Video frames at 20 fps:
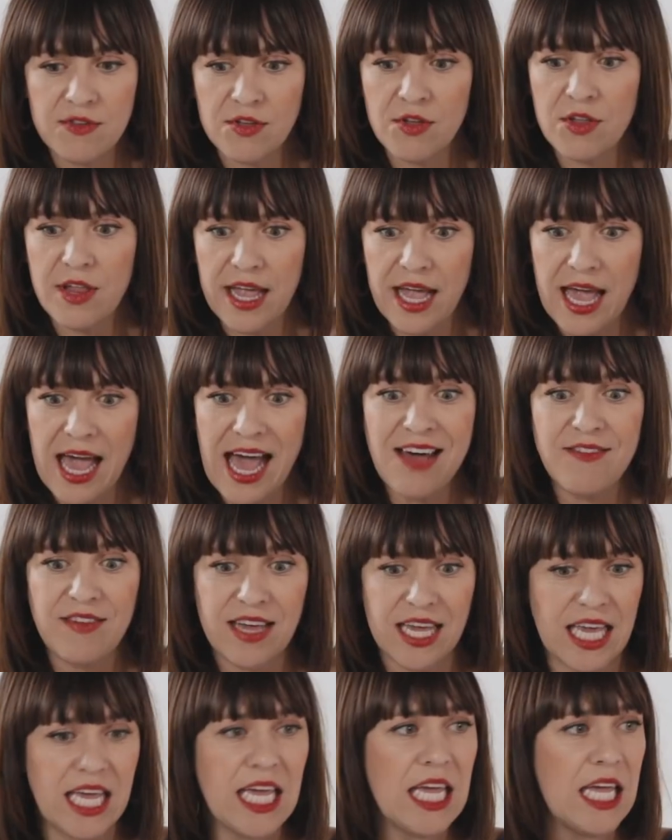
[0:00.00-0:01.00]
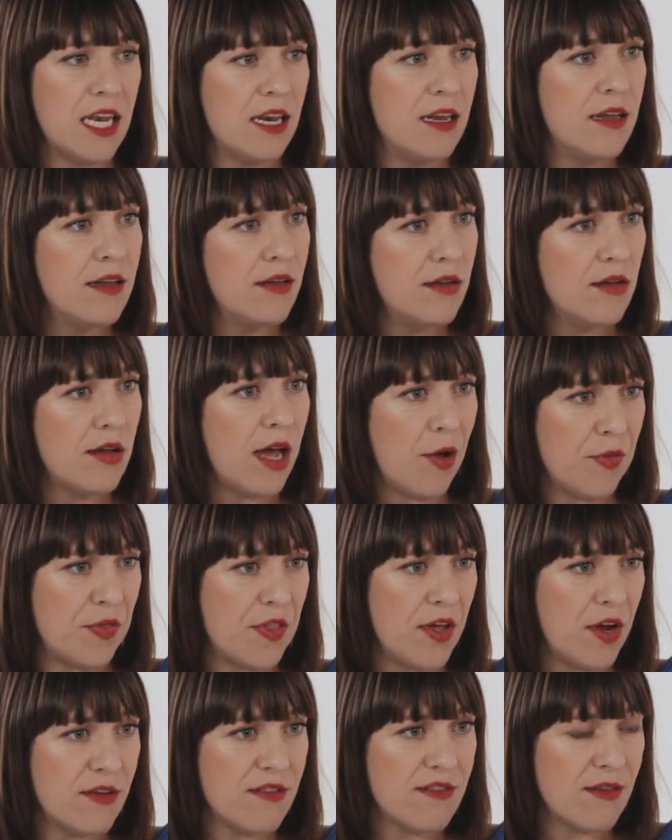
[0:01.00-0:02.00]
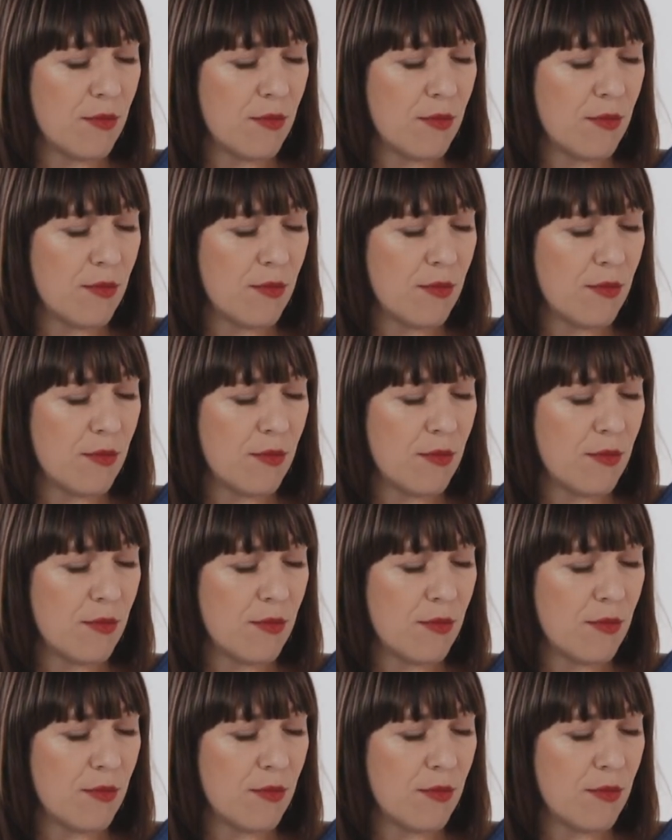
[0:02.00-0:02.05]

you still like have a kid out there